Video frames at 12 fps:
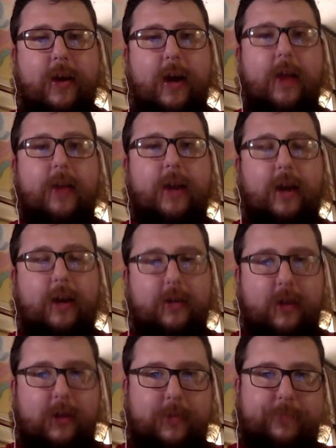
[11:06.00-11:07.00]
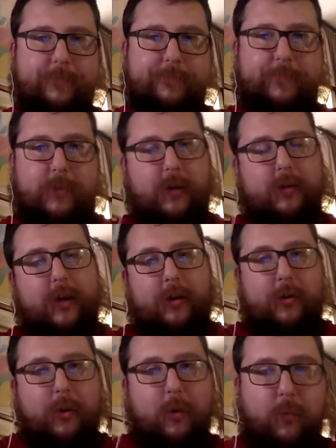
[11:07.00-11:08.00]
I think he's going to
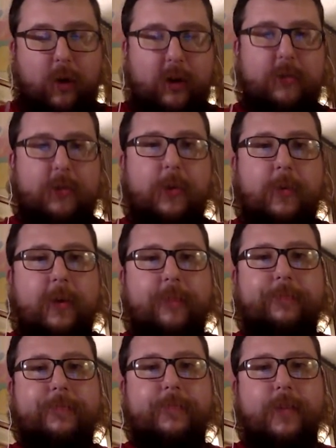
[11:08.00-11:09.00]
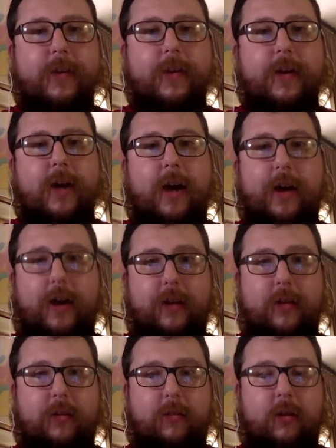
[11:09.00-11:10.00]
continue doing what he's doing. I think
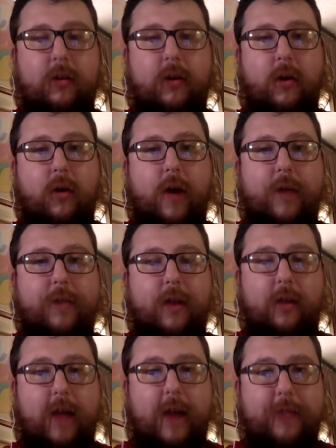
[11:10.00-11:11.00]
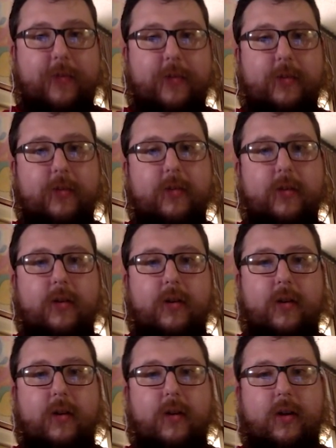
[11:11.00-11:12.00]
he's going to really go after the left.
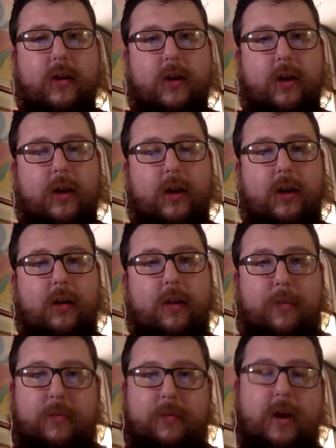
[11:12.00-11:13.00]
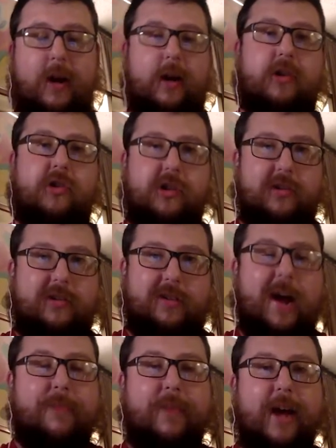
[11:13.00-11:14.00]
And liberals are not going to
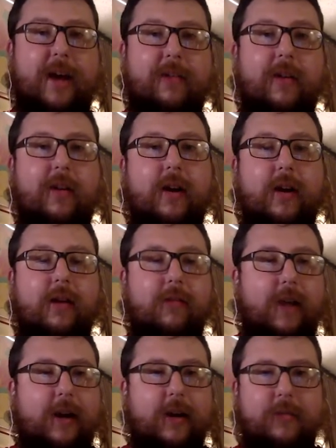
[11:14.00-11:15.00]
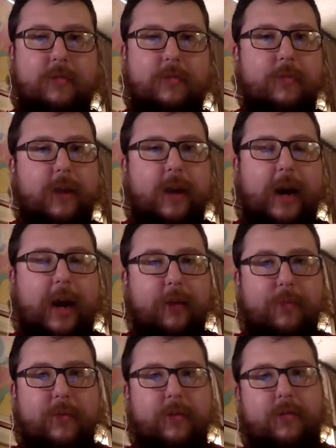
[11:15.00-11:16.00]
stop that, really. They don't like us. They hate
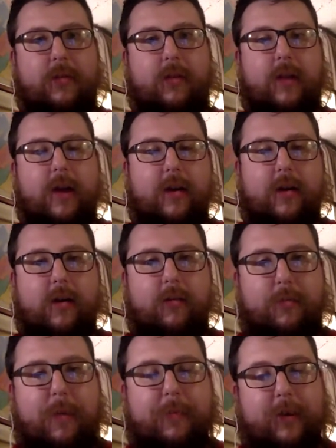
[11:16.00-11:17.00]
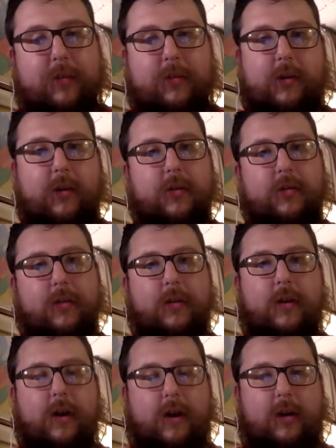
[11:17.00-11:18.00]
as much as Republicans do, so
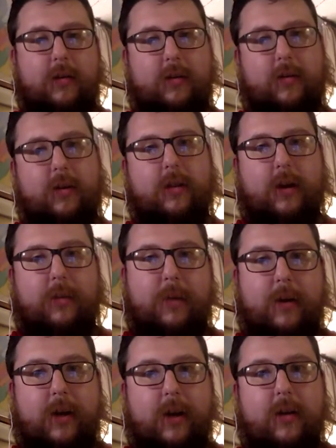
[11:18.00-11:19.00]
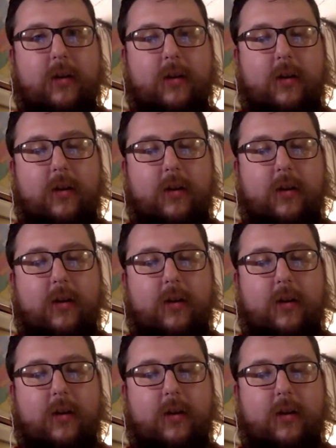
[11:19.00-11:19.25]
they're not going to do anything about that.